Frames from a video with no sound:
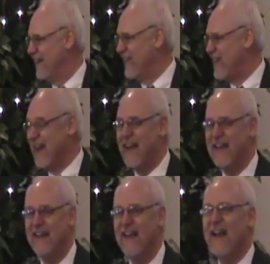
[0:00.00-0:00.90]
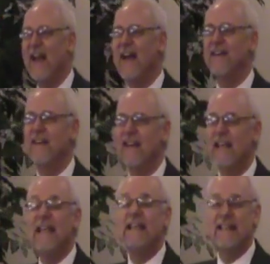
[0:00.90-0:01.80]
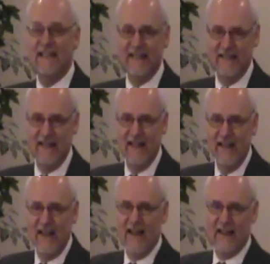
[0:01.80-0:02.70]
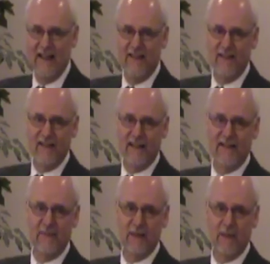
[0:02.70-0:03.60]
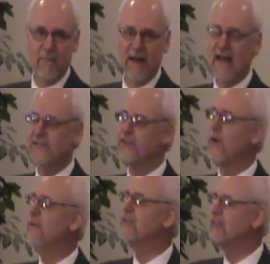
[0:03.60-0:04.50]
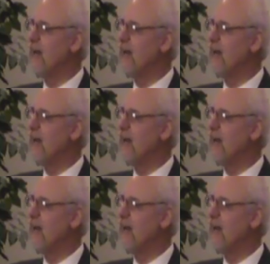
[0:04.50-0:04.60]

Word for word: okay? And he did at length let them come back. So it was